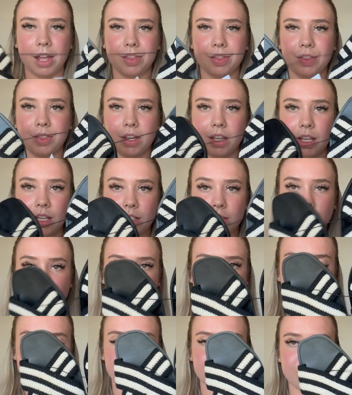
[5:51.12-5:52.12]
these
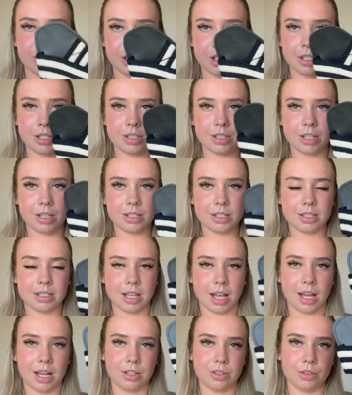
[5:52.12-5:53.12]
gorgeous
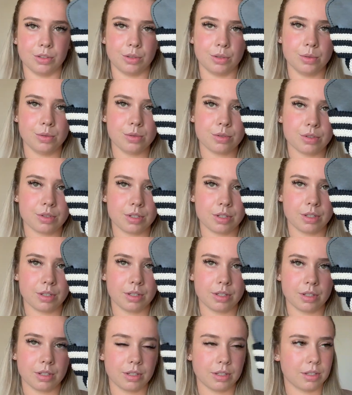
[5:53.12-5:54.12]
sandals
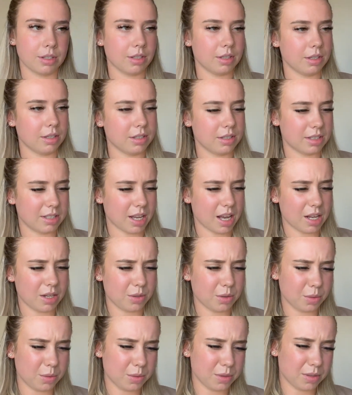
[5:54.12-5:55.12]

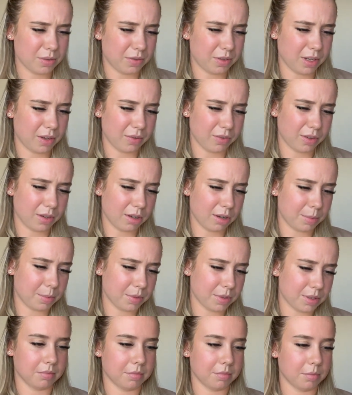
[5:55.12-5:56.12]
sandals
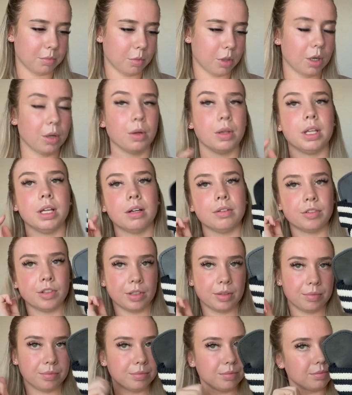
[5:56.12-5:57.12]
flip-flops one or the
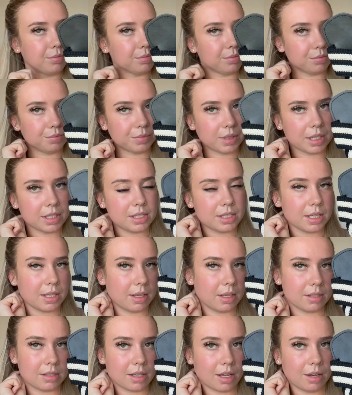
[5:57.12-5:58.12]
other I'd say
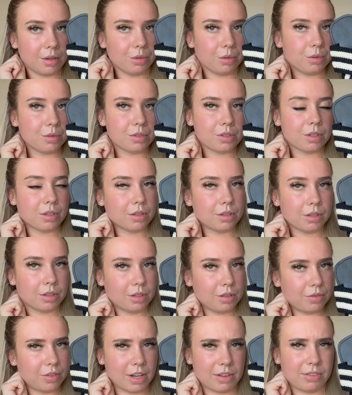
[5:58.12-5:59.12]
they're sandals
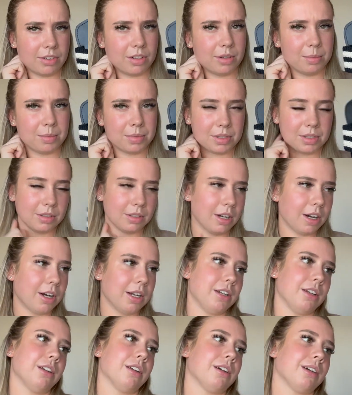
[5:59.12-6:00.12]
flip-flops I
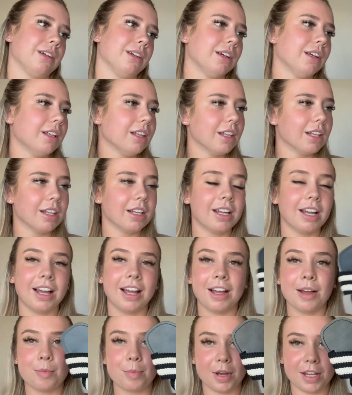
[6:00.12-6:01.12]
don't know
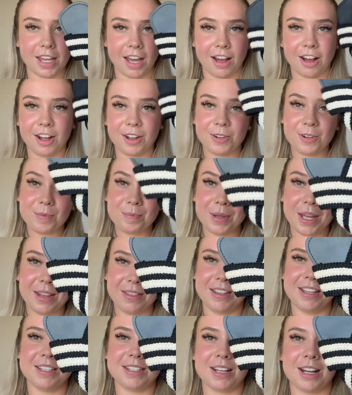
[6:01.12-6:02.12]
but yeah I got picked
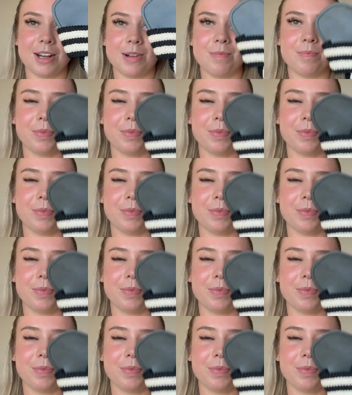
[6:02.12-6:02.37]
these up